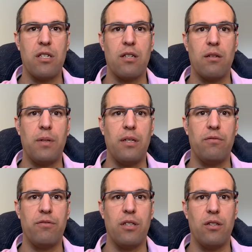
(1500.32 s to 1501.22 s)
a couple
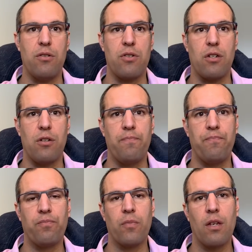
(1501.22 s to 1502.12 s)
of years ago.
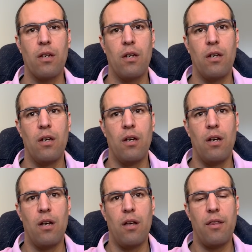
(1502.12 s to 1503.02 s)

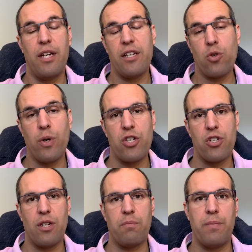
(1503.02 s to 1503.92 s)
The next
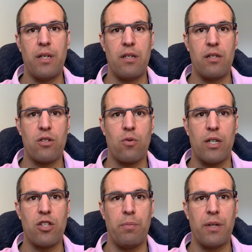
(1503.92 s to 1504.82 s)
question that is
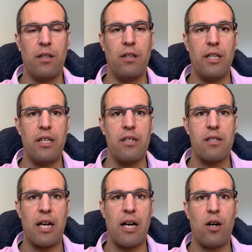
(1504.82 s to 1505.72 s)
quite topical
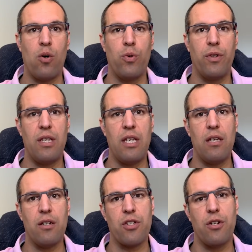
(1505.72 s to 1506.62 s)
is how would
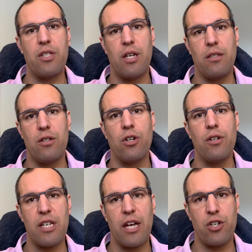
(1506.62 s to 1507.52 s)
the associated
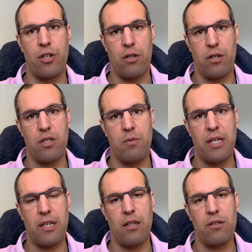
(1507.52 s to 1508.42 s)
transaction costs be
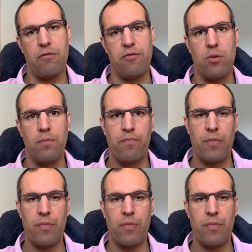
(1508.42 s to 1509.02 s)
accounted for?